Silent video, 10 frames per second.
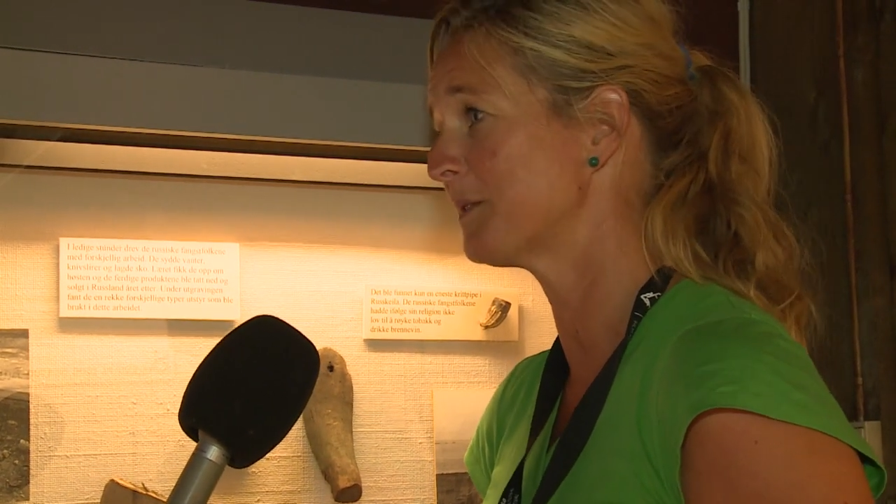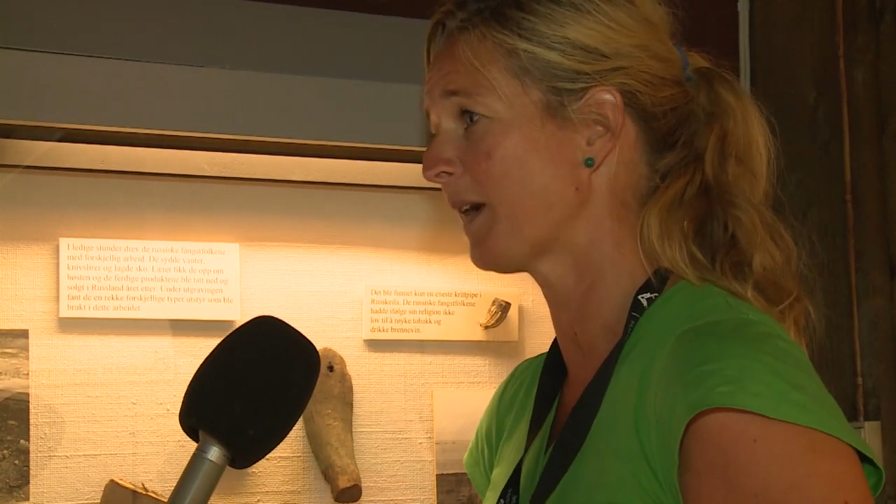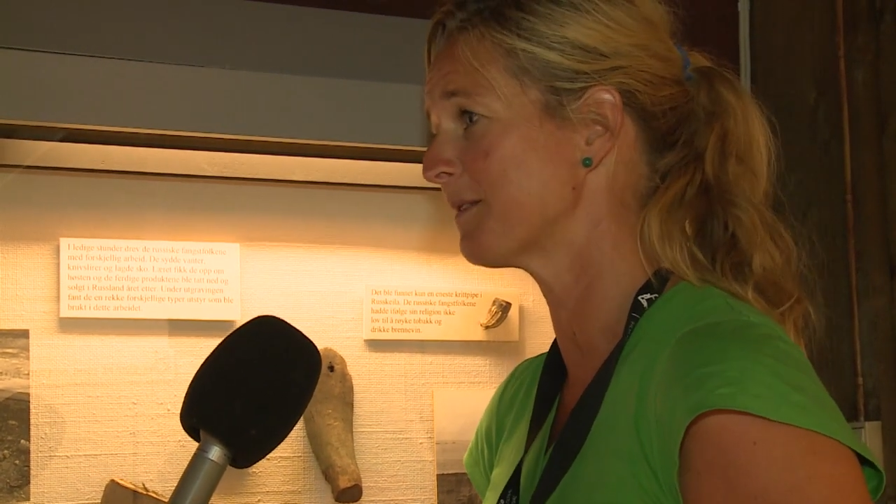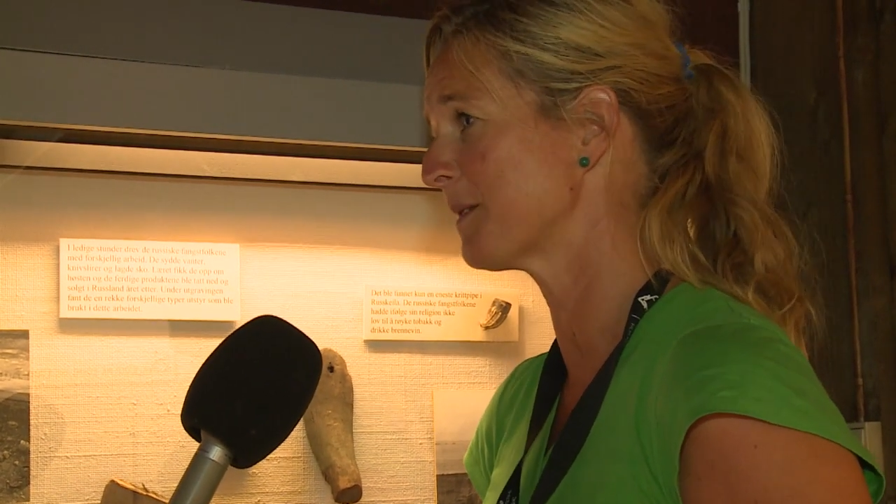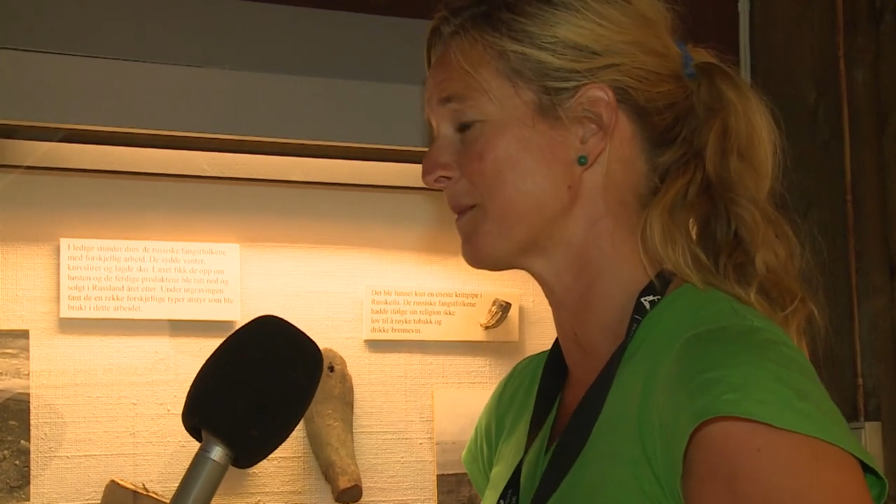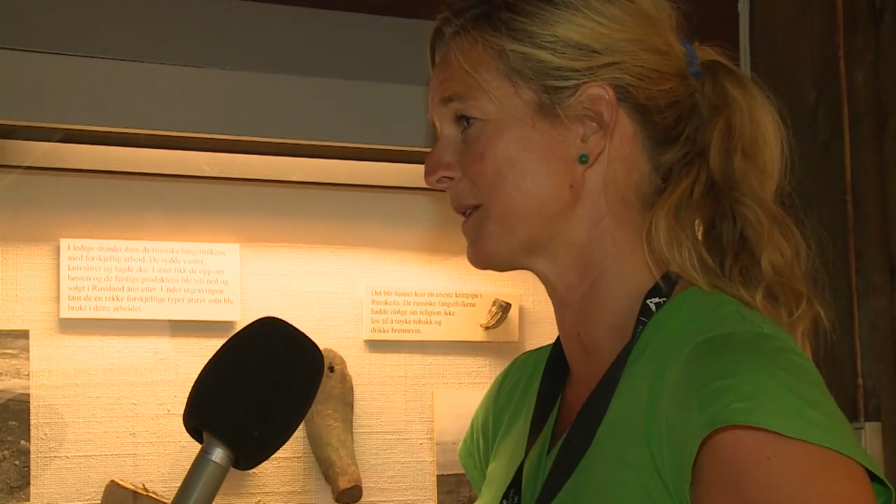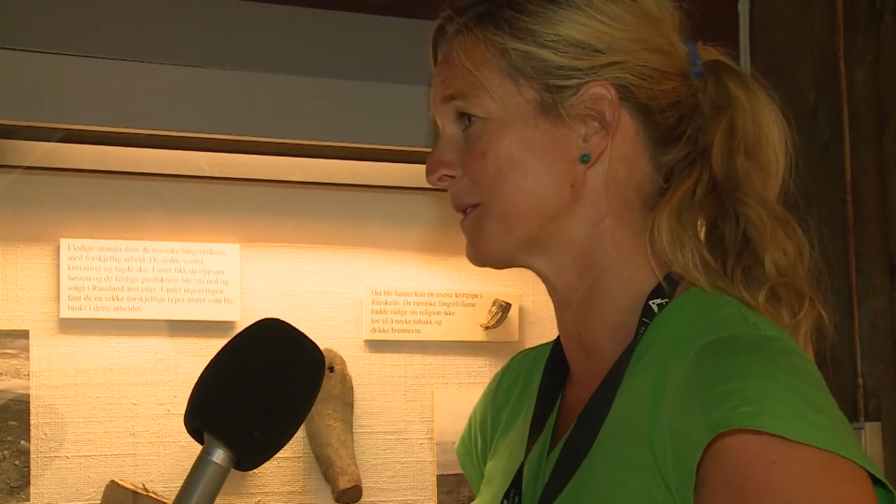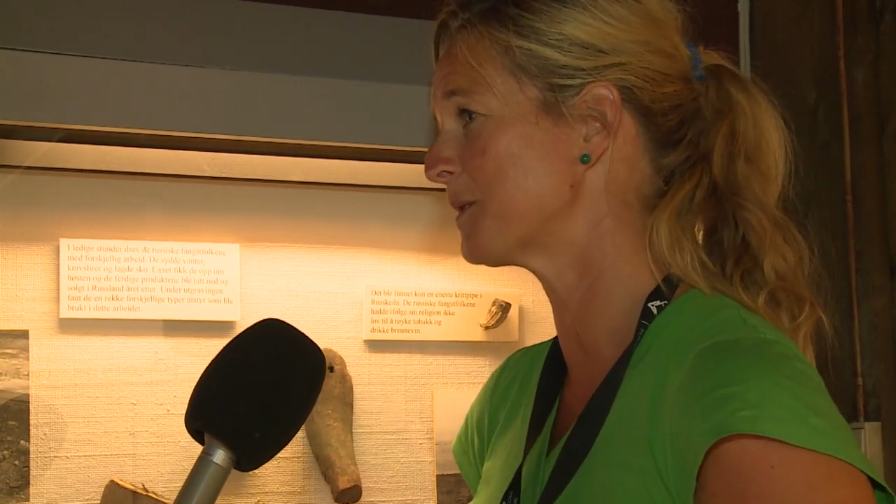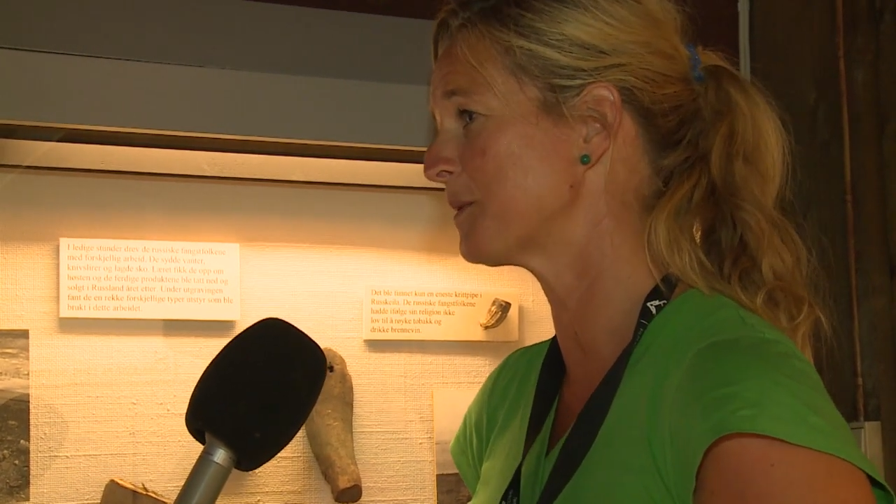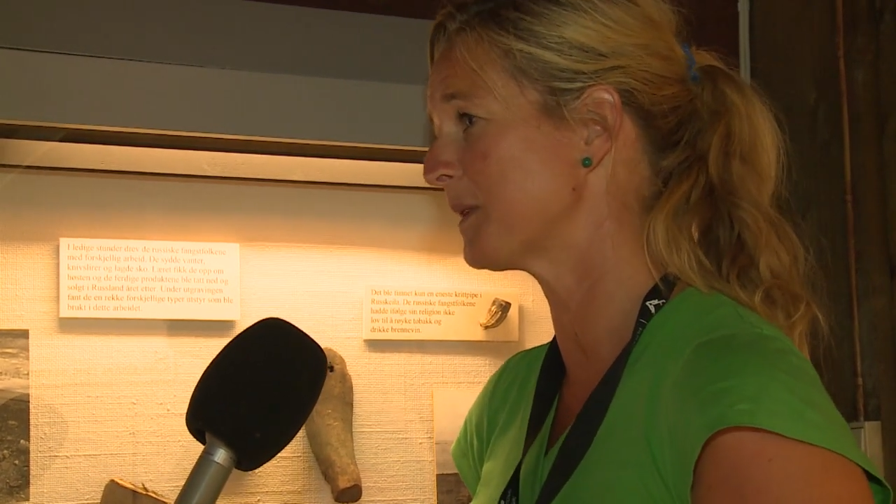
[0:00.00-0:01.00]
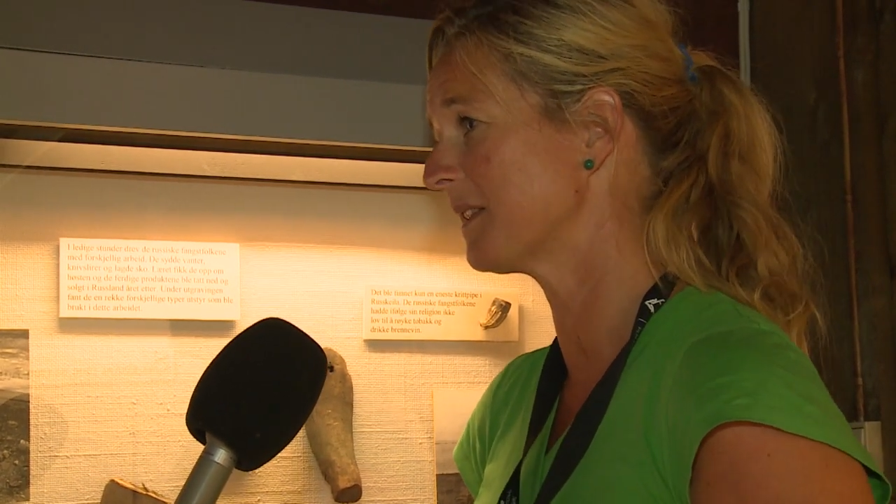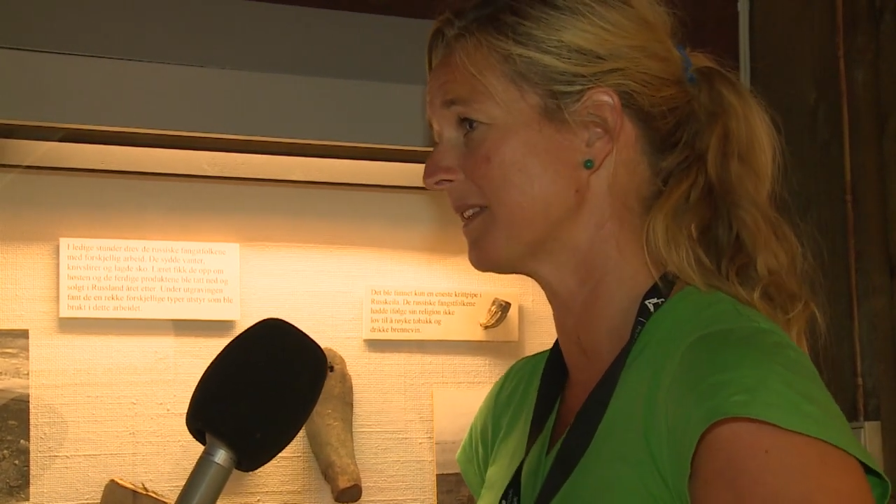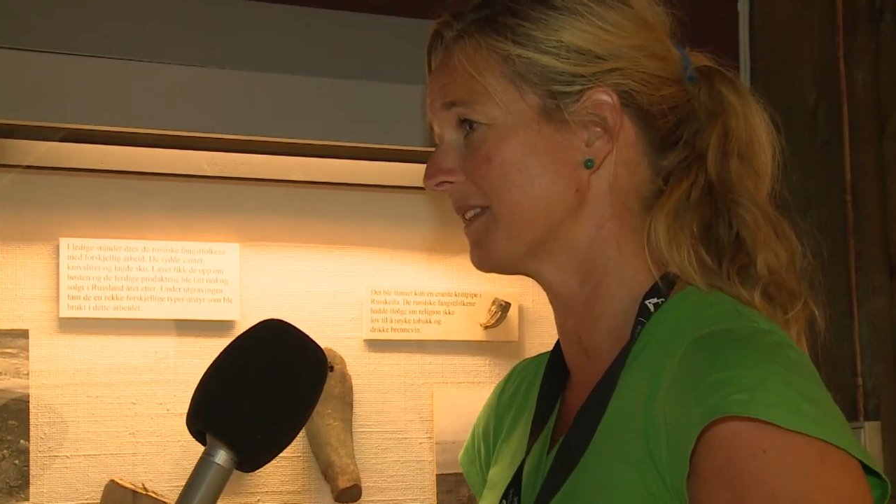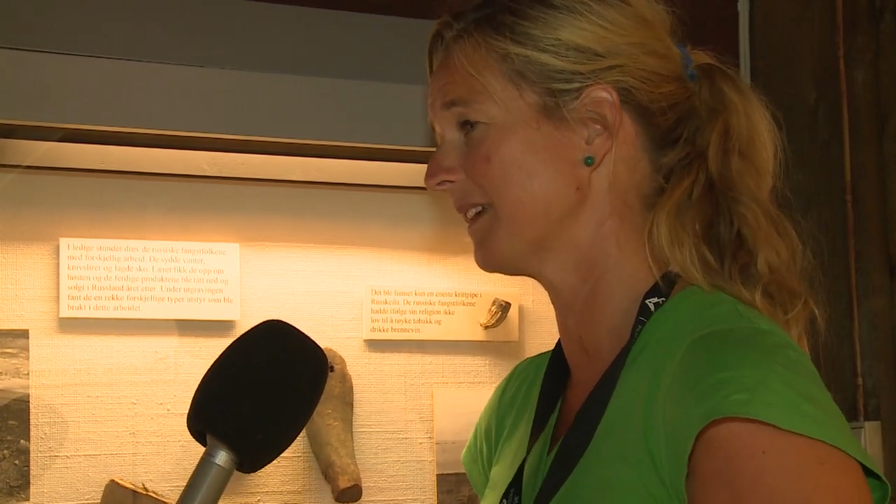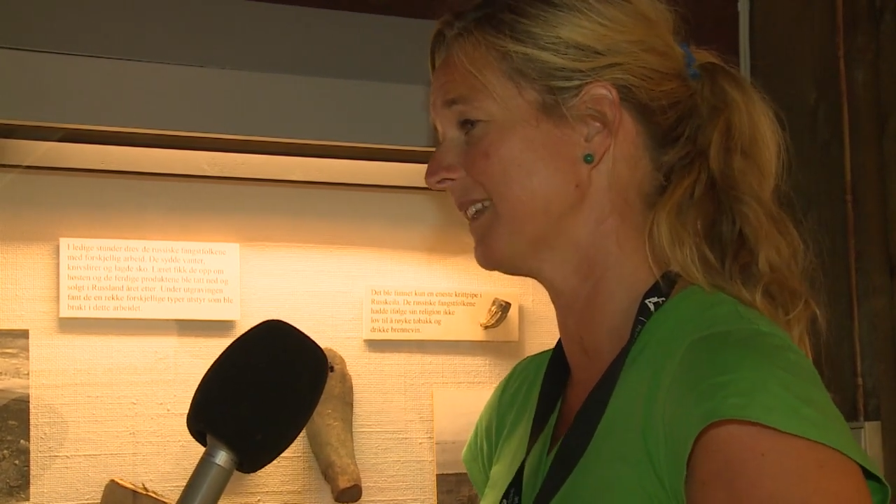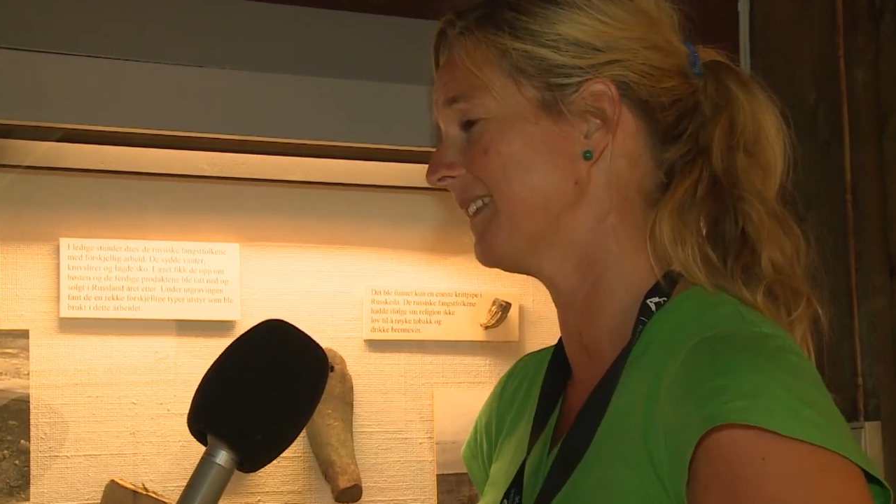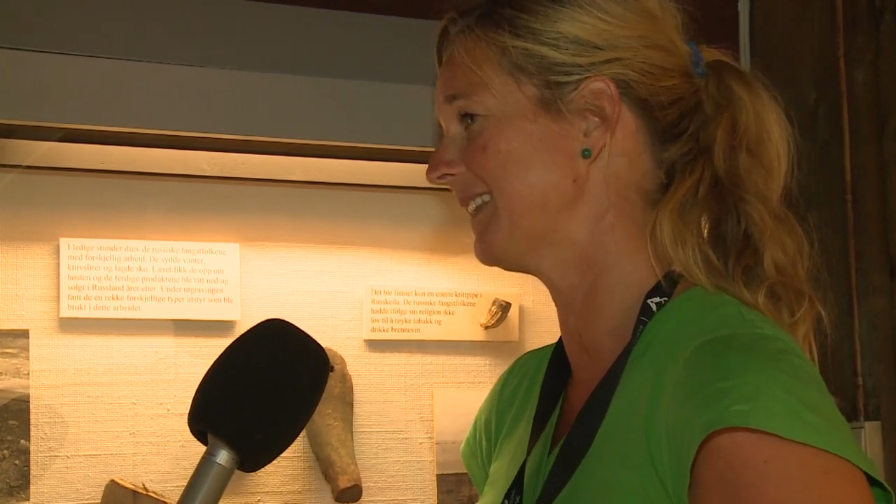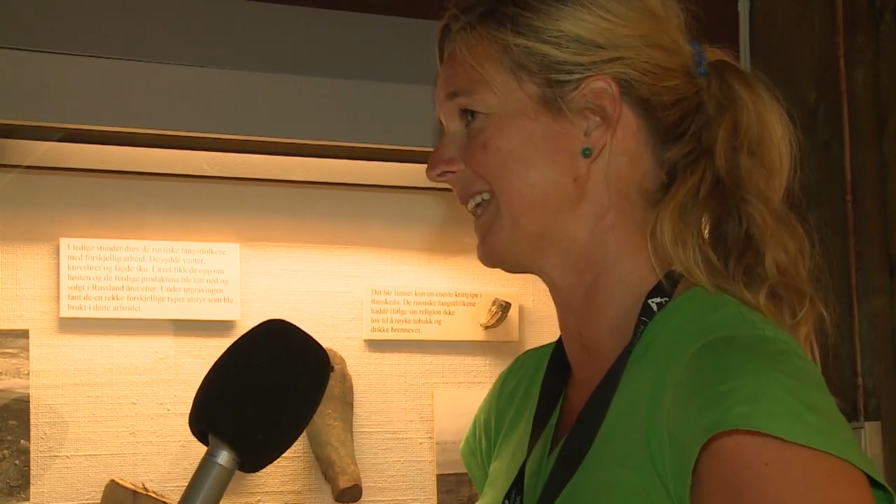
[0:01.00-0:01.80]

to have something to do in the